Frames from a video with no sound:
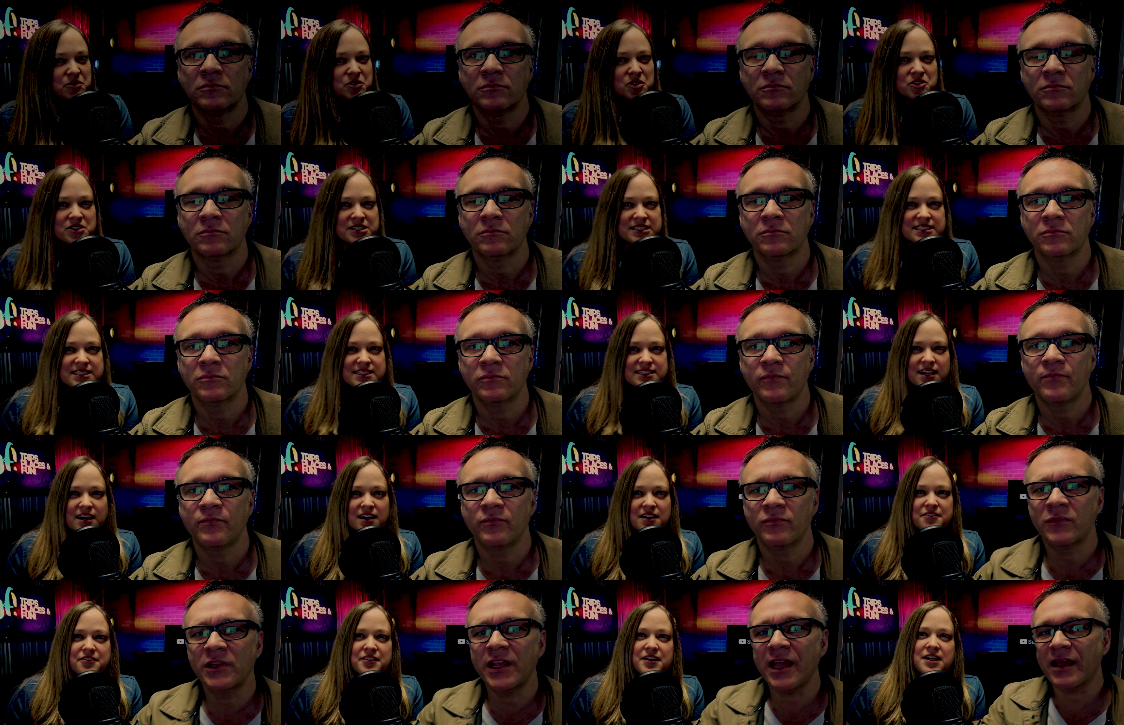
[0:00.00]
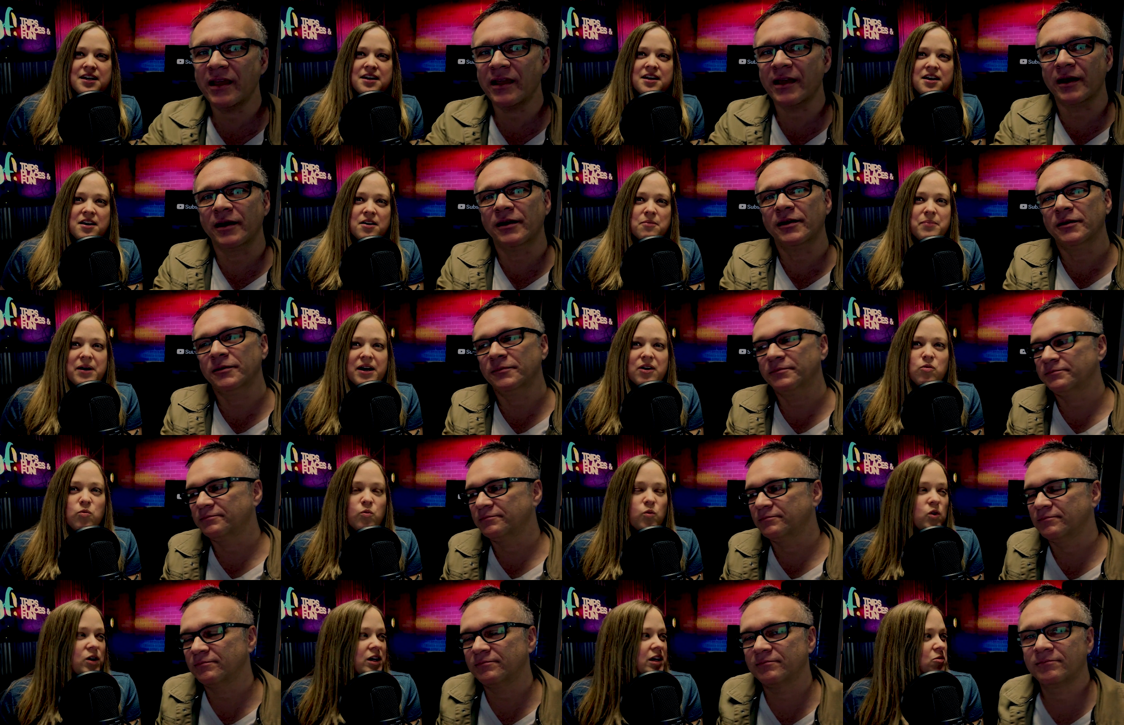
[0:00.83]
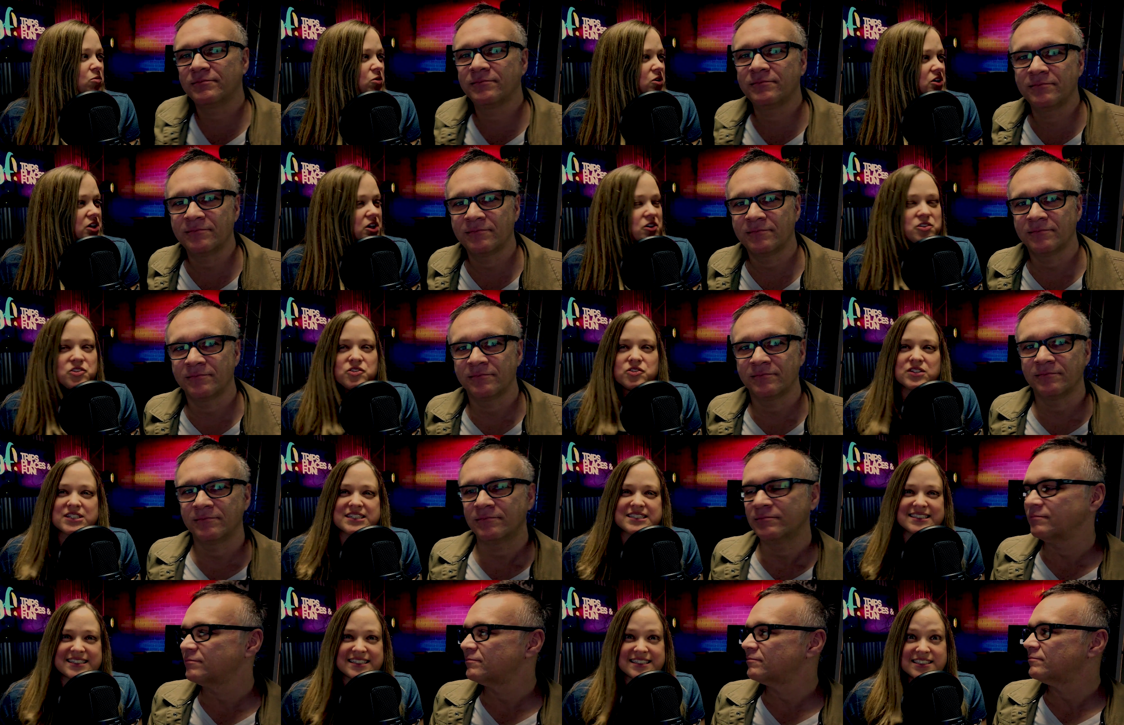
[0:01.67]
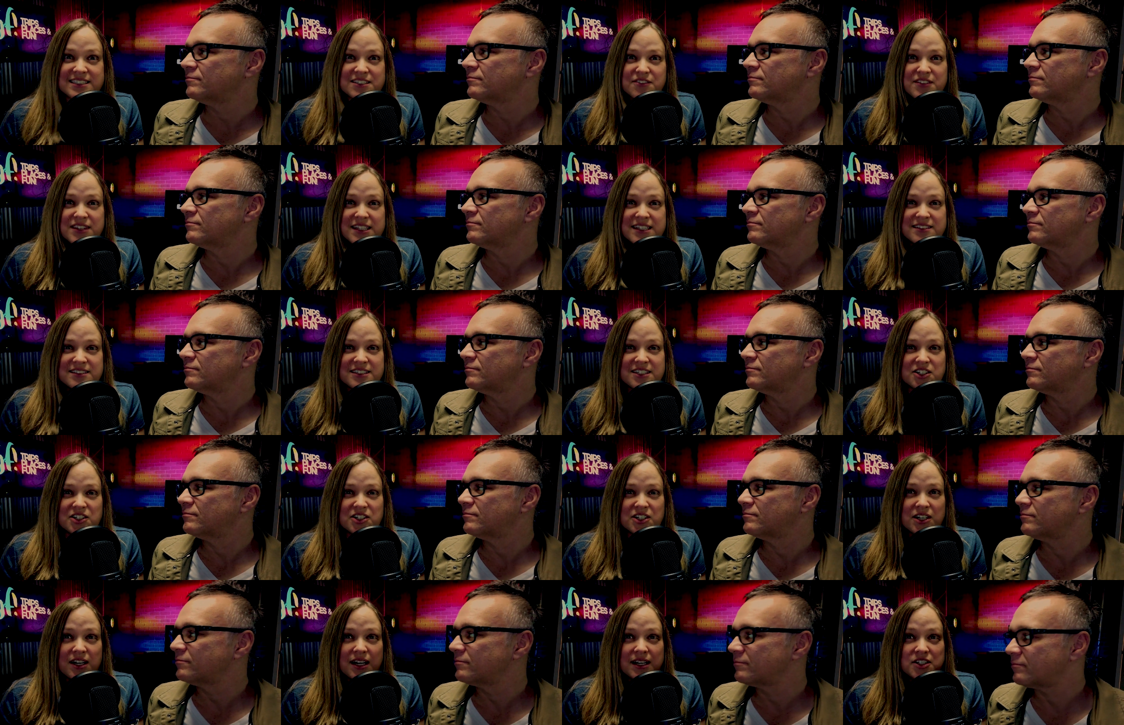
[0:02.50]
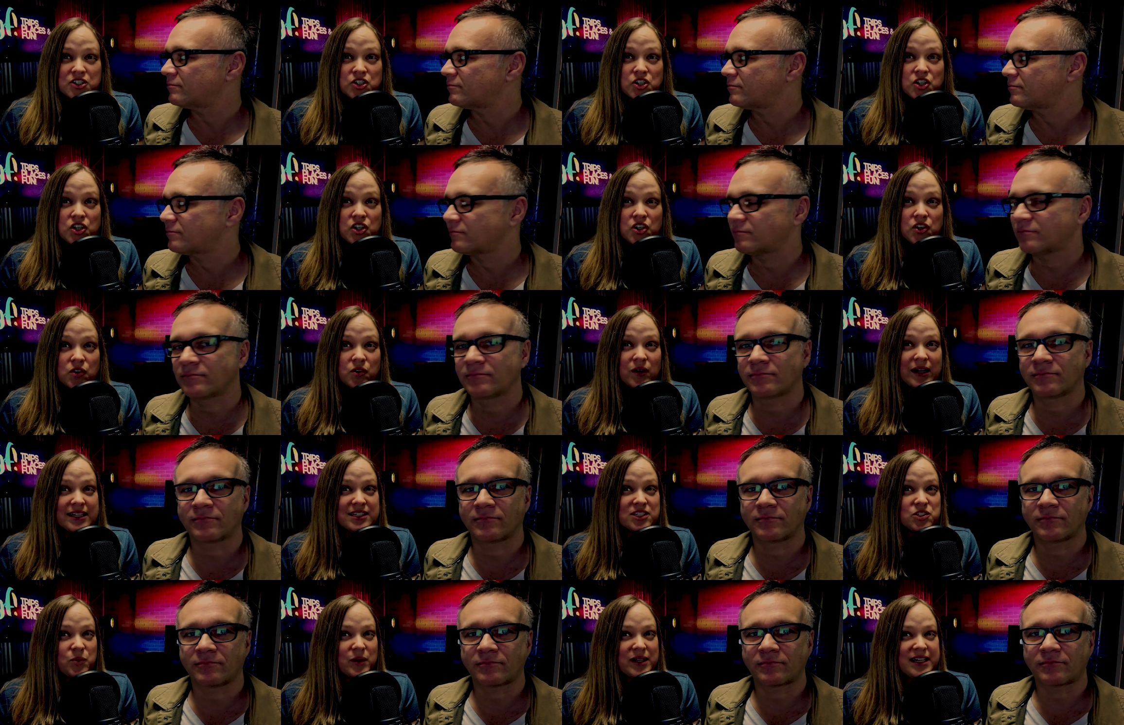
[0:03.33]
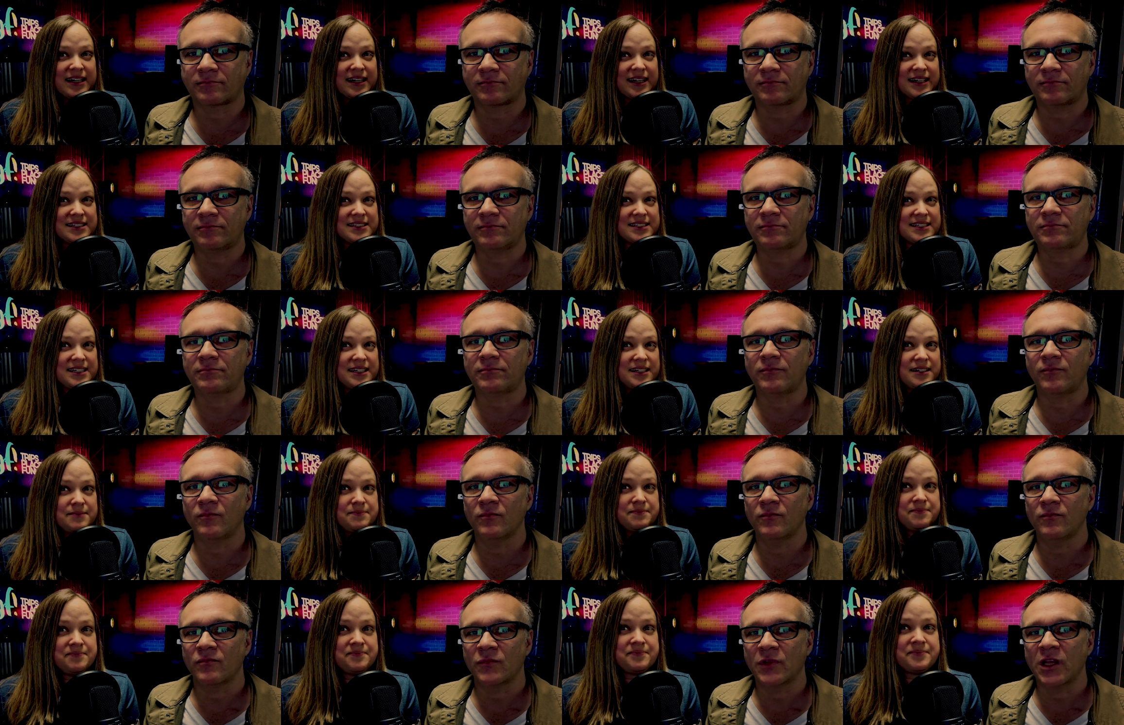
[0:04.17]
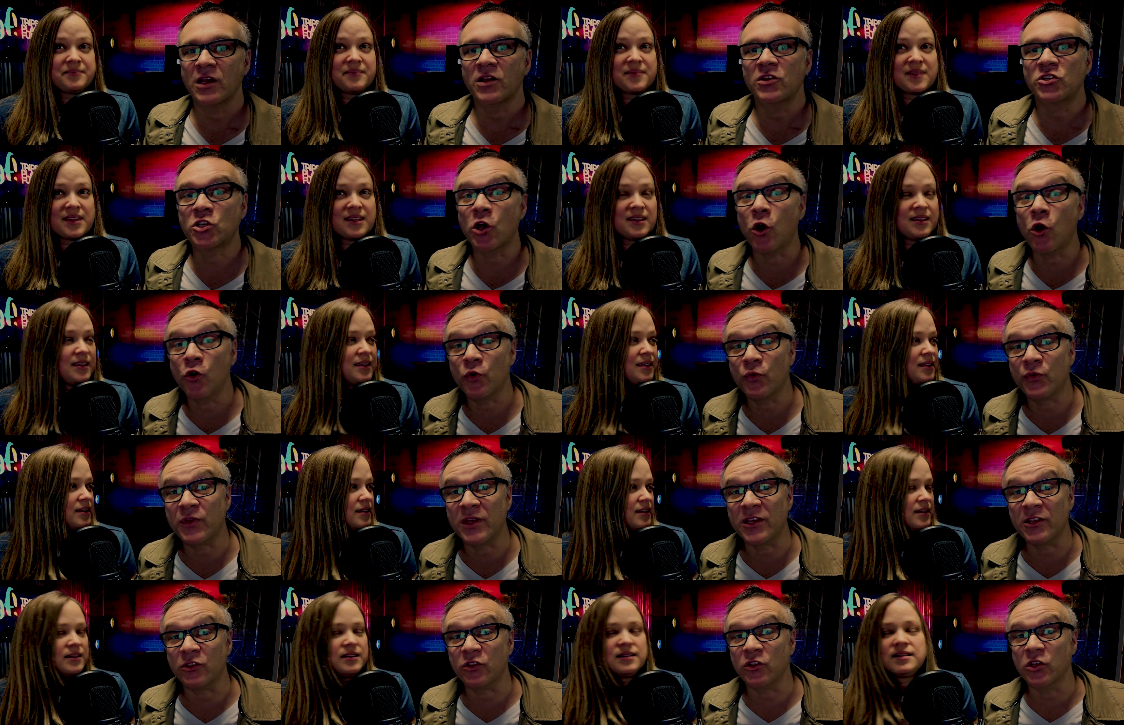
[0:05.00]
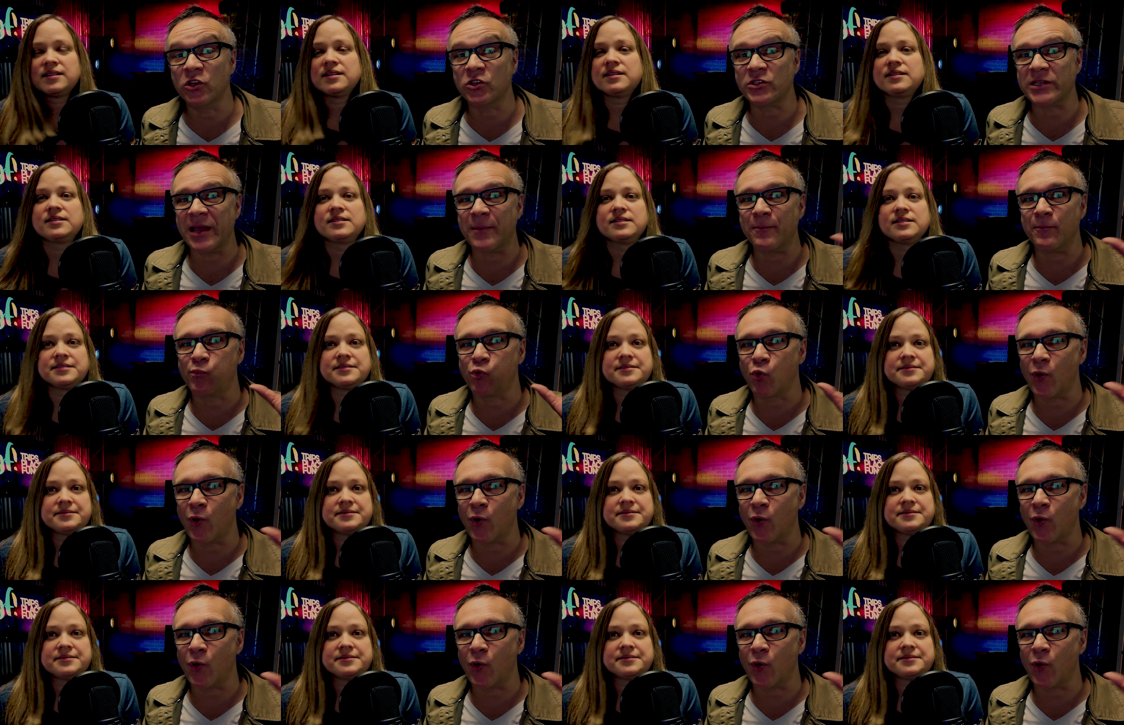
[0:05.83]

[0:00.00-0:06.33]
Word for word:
Speaker 1: B-roll and stuff. Yeah, yeah. But we will go through this list of things that are new in 2019.
Speaker 2: So th there's a